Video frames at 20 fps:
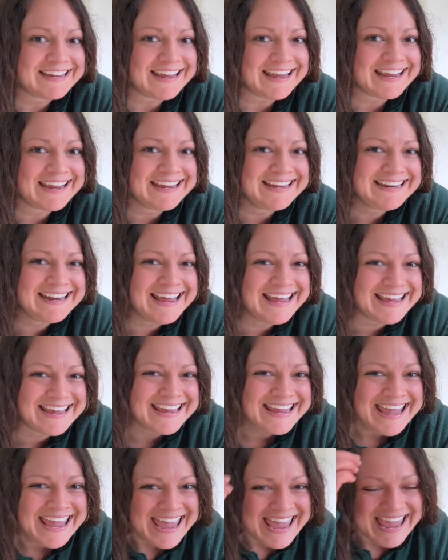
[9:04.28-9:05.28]
in,
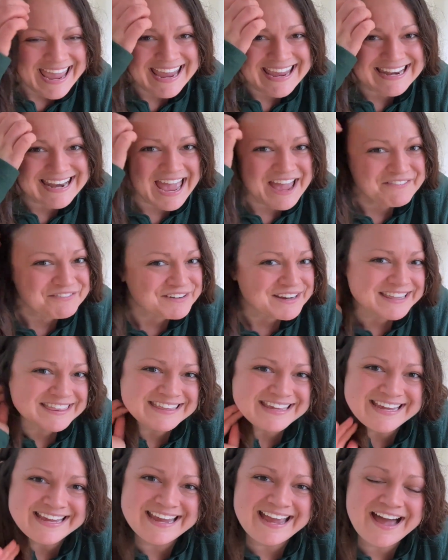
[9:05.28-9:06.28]
in
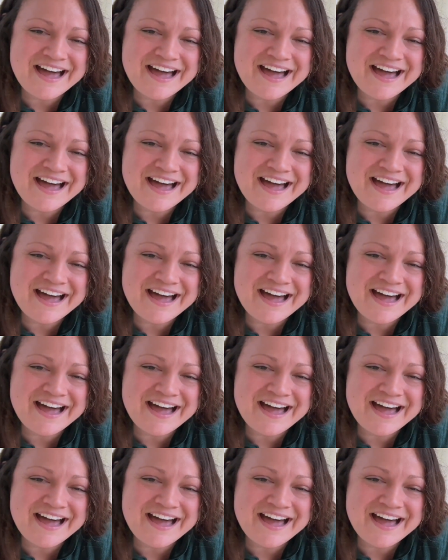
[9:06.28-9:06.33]
everything.